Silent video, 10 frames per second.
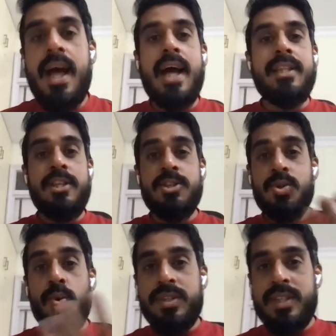and then
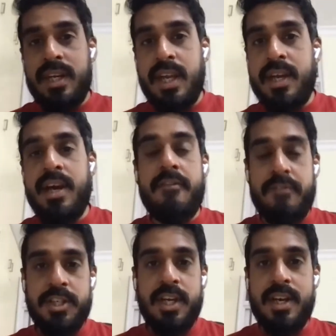store the data
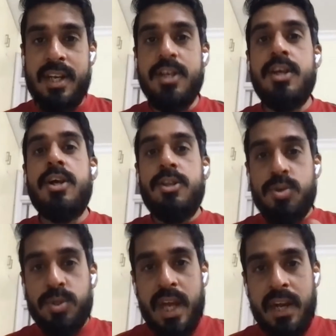efficiently
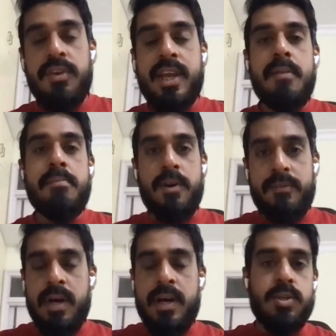so that we can
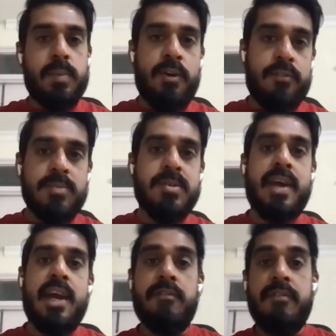perform some
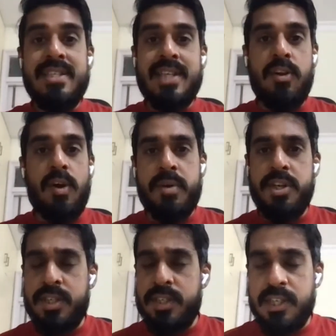kind of insight
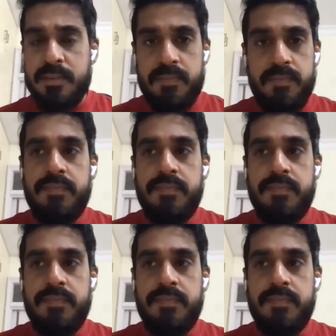operations.